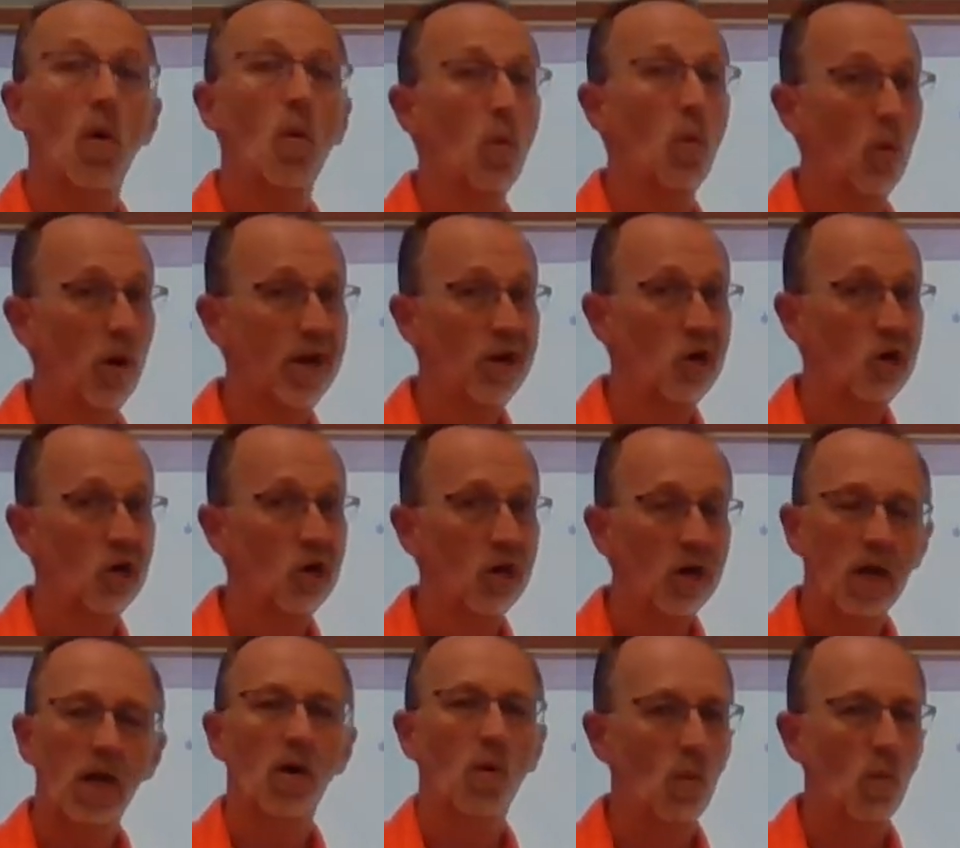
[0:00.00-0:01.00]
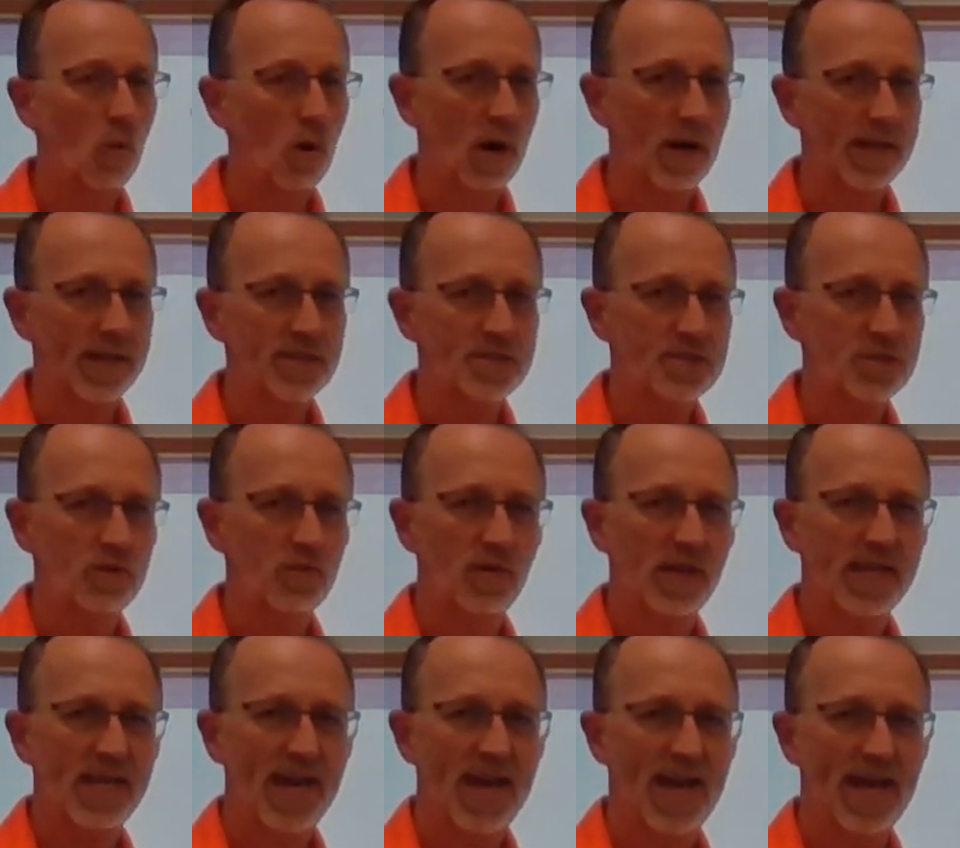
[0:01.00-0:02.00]
Winner, 1 and 2
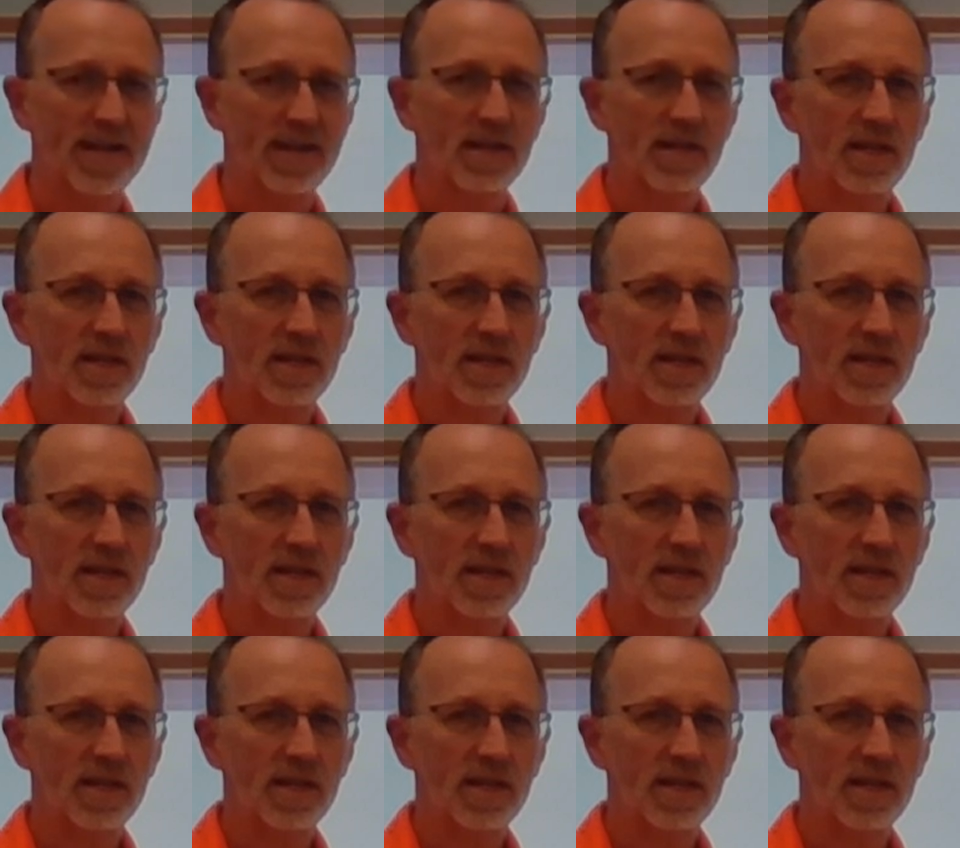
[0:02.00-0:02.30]
again.